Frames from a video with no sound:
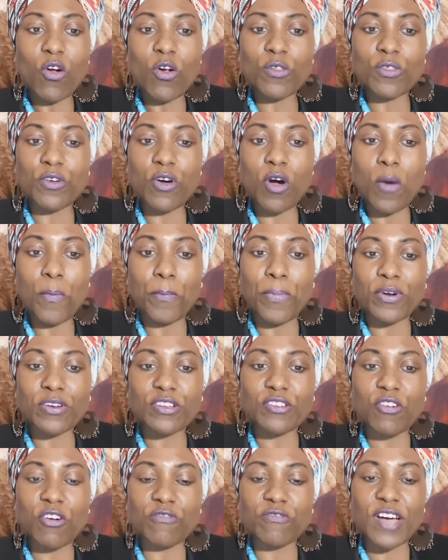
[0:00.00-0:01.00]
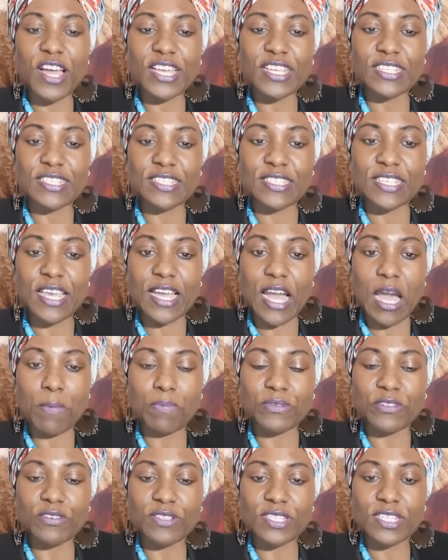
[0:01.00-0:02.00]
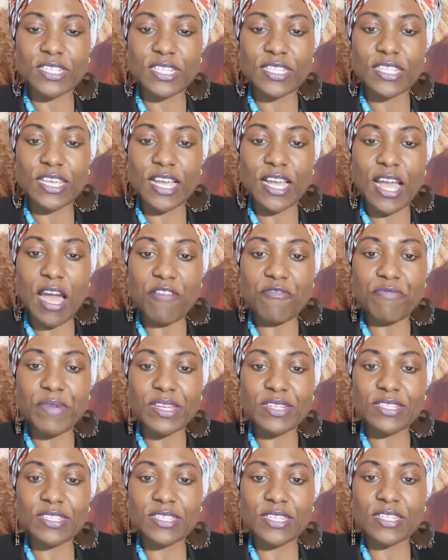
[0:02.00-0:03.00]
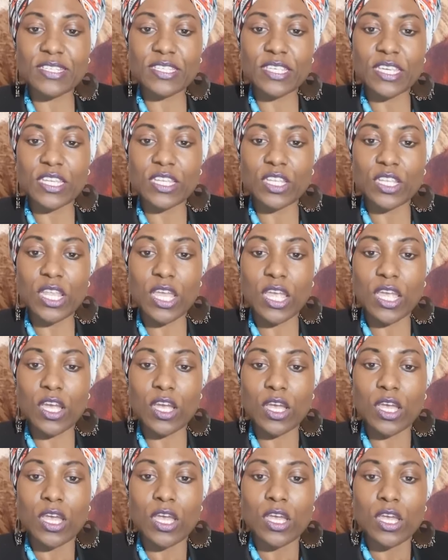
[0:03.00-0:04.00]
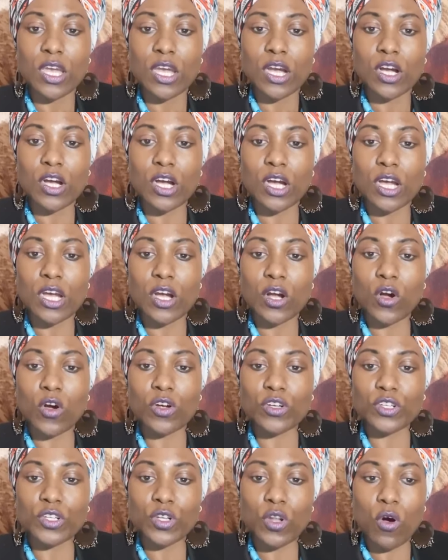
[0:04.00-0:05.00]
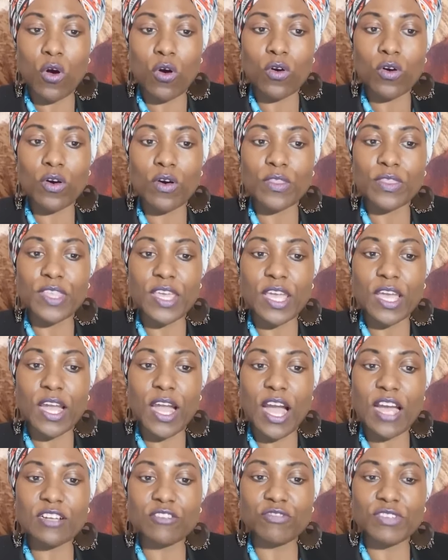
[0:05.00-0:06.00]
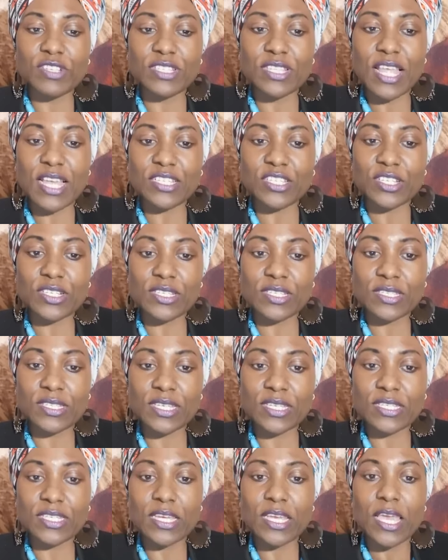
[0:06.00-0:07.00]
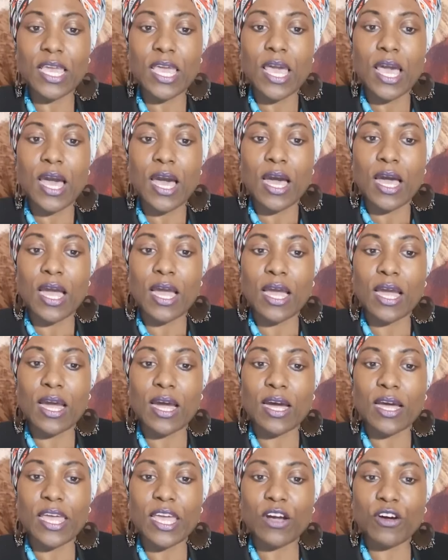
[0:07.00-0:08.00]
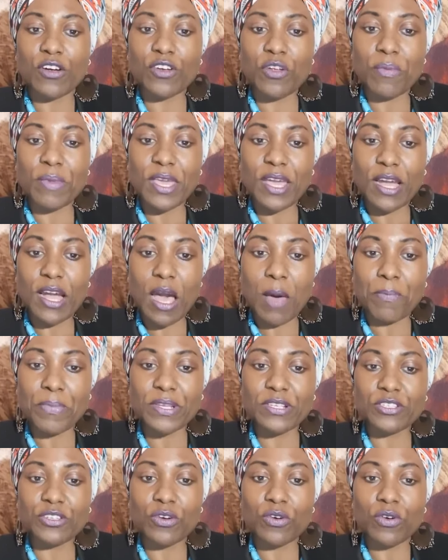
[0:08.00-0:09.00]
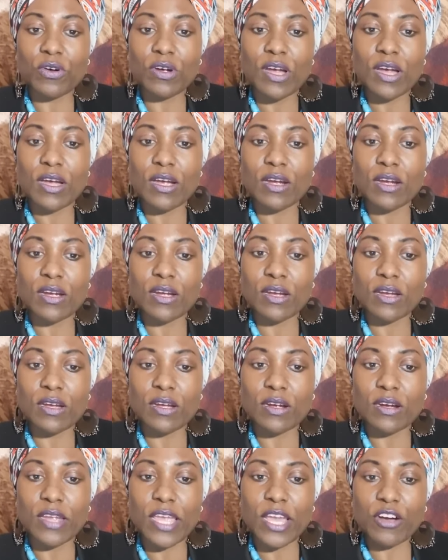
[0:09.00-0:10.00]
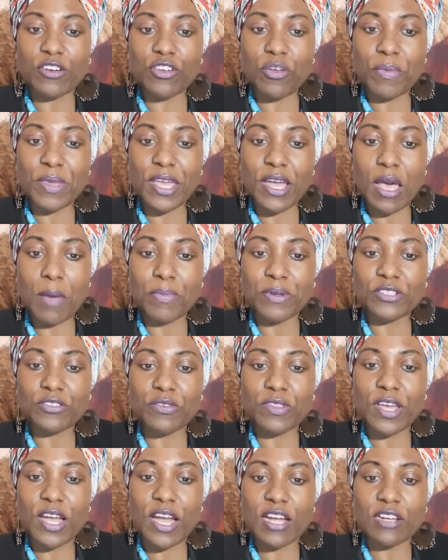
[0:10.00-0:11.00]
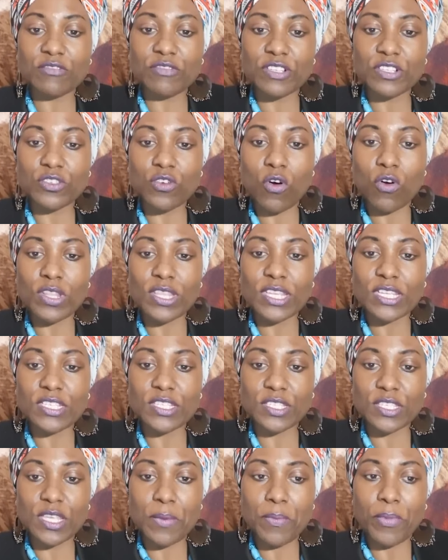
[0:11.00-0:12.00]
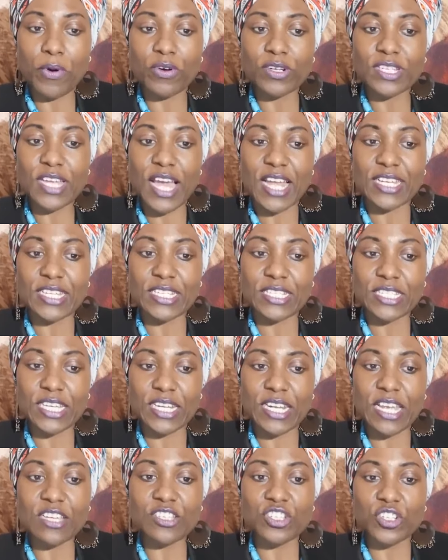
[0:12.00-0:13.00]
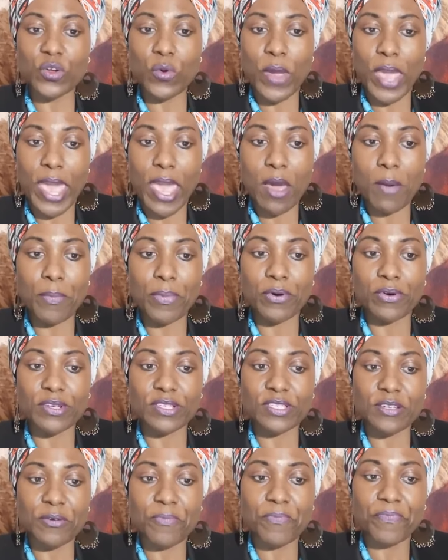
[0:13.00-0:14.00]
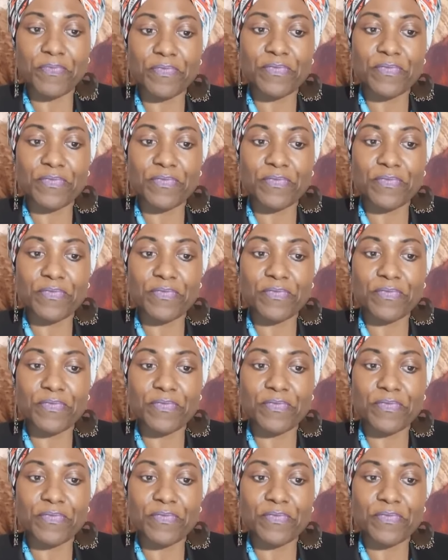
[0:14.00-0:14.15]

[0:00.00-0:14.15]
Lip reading: Although Porto Novo is the capital city, the government sits in Cotonou, the country's largest city. Economic capital, the country's only seaport and international airport.